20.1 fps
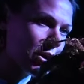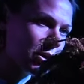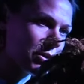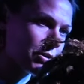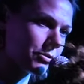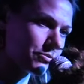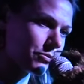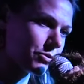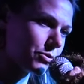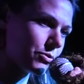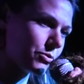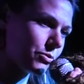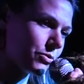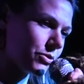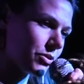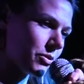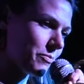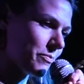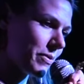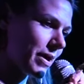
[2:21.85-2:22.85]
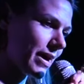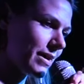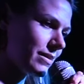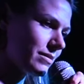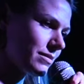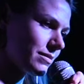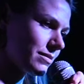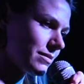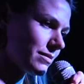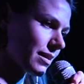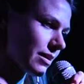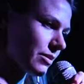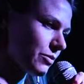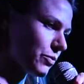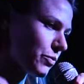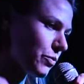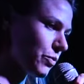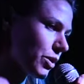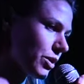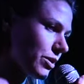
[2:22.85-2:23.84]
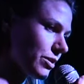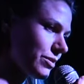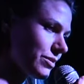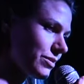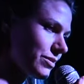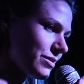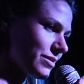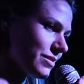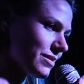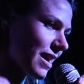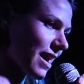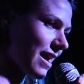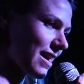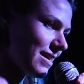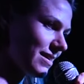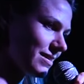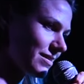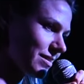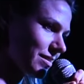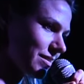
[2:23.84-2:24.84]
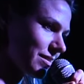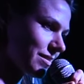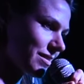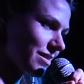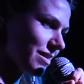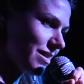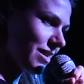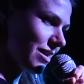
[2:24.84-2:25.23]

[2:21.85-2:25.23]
through the best and worst nights,